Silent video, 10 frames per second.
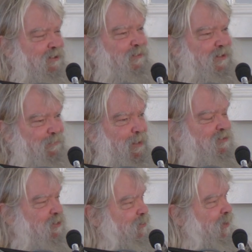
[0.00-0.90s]
but he
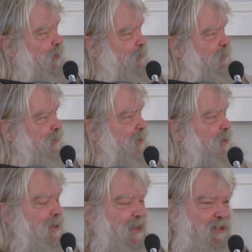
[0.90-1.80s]
perhaps couldn't get away with it,
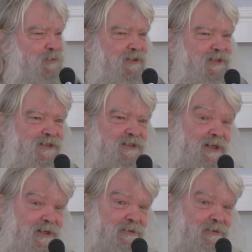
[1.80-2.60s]
he's wanting to say